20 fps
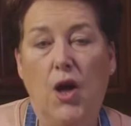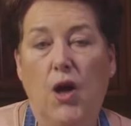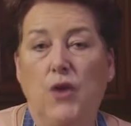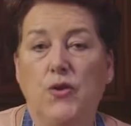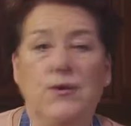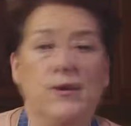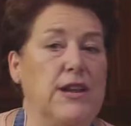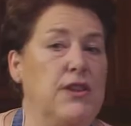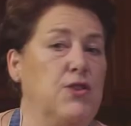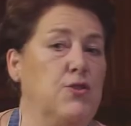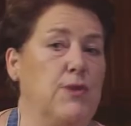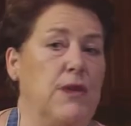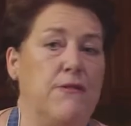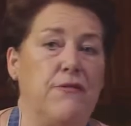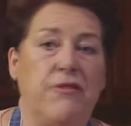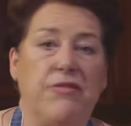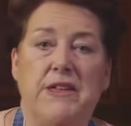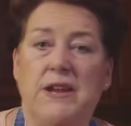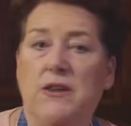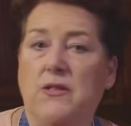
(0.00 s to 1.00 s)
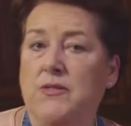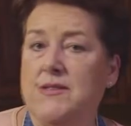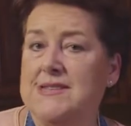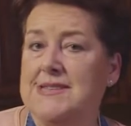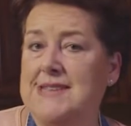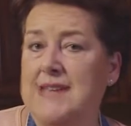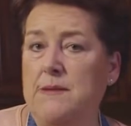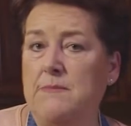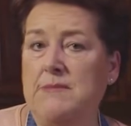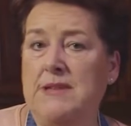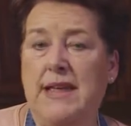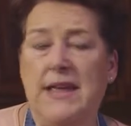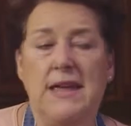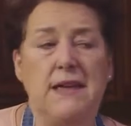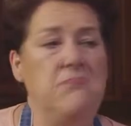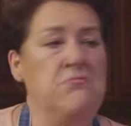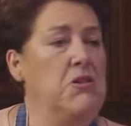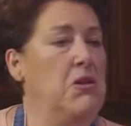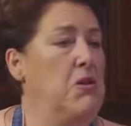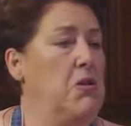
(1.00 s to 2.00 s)
You can do everything on the same
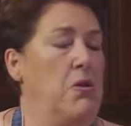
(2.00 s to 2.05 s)
day,